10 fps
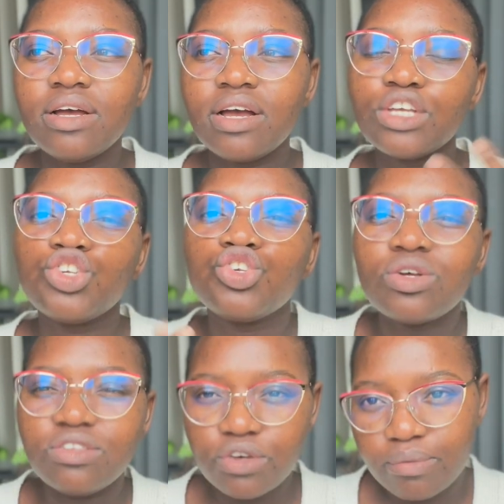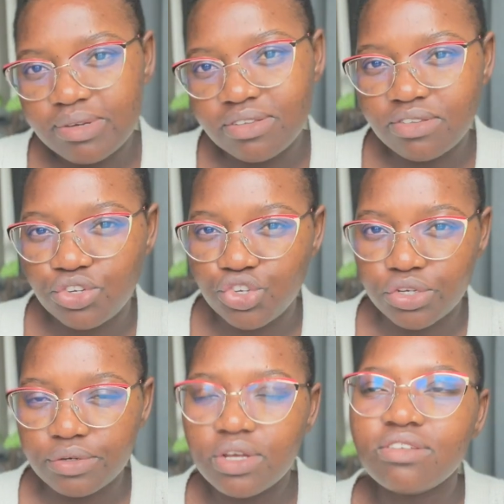a short-term
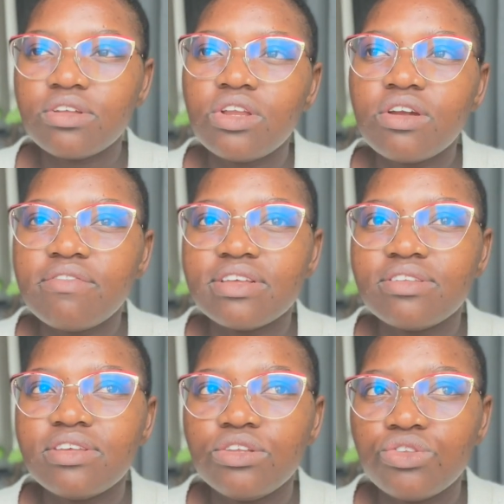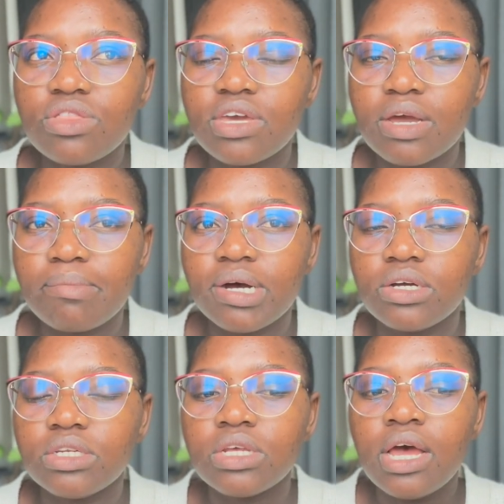decision, because a lot of us tend to think
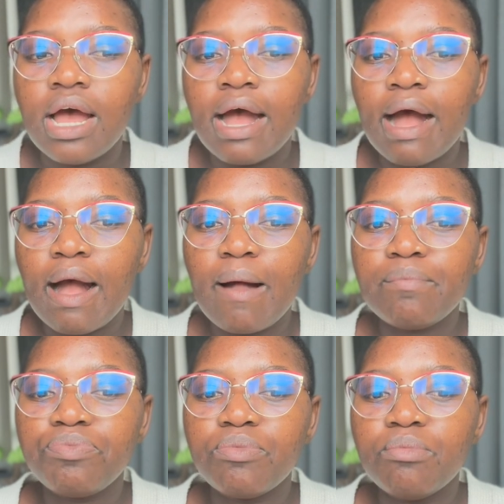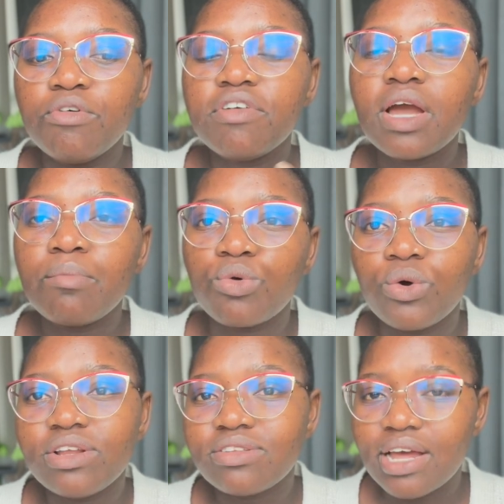about moving
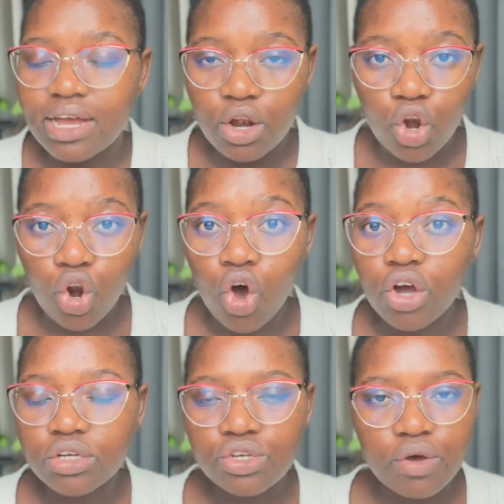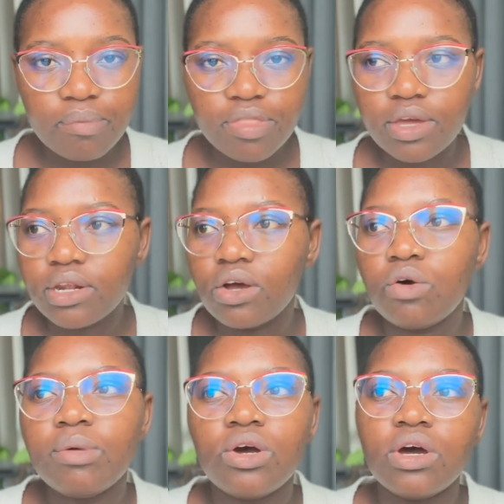abroad is like a long-term thing, like, oh
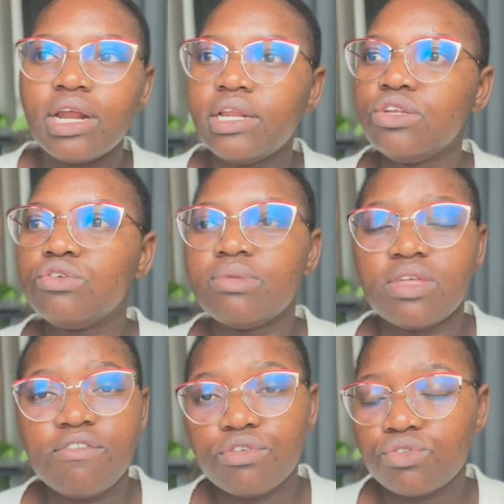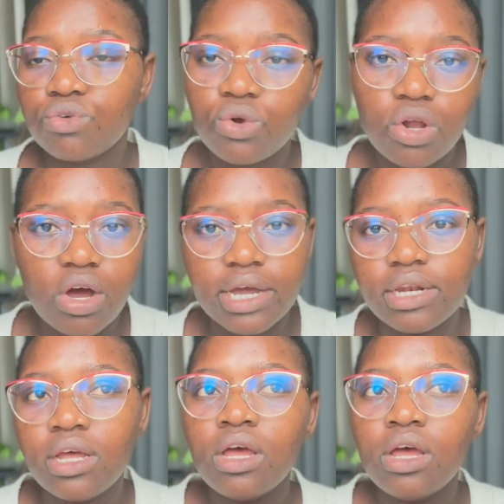my god, I need to be there for so long, and